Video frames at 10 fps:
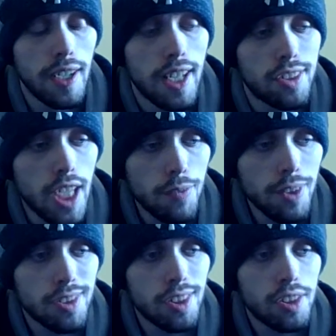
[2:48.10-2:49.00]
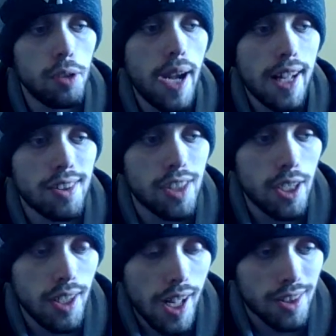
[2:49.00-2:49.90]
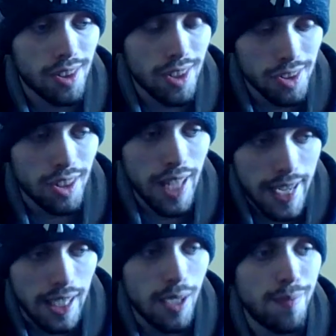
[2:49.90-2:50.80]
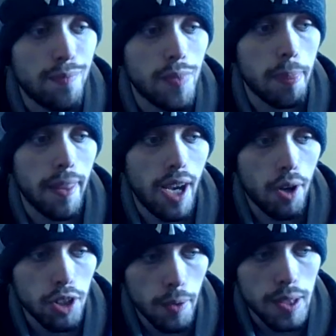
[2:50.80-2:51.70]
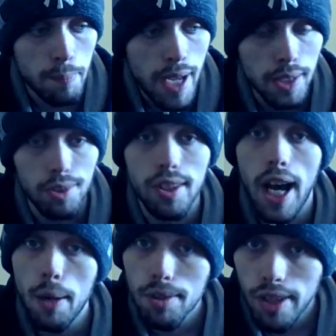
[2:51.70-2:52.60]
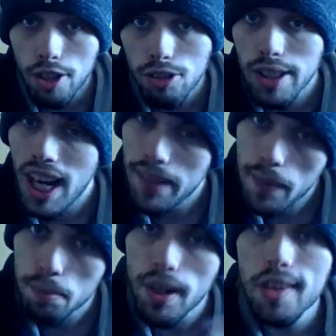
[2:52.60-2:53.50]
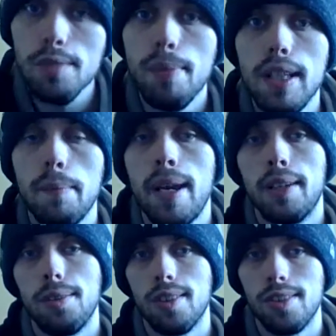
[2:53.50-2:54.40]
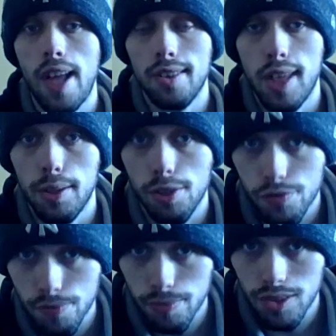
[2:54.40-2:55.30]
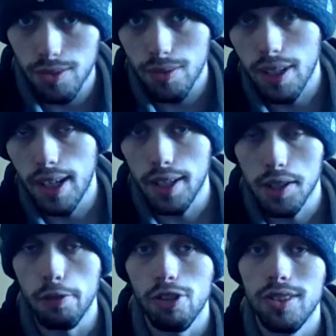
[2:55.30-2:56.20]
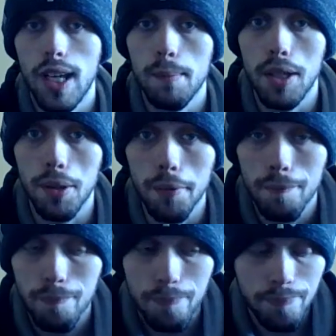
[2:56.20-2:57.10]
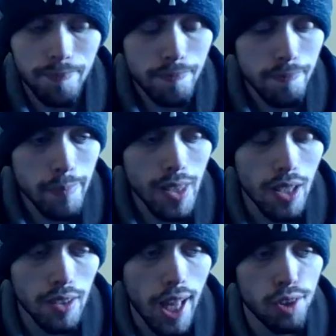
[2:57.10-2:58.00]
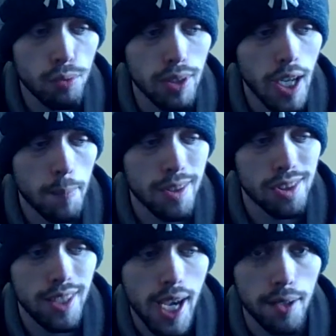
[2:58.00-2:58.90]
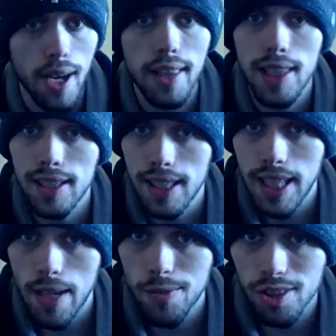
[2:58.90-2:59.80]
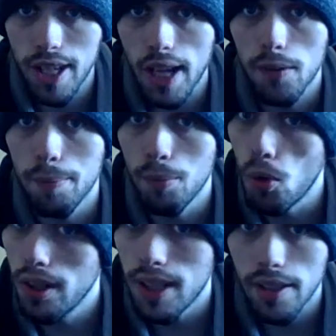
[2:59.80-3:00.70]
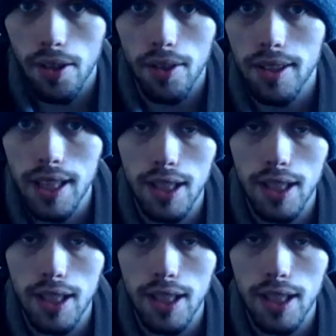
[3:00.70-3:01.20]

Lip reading: San Francisco at Cincinnati. I'll go with the Bengals. I was actually kind of impressed by the Bengals and Zach Taylor's coaching debut last week up in Seattle. I think they gave Seattle more than they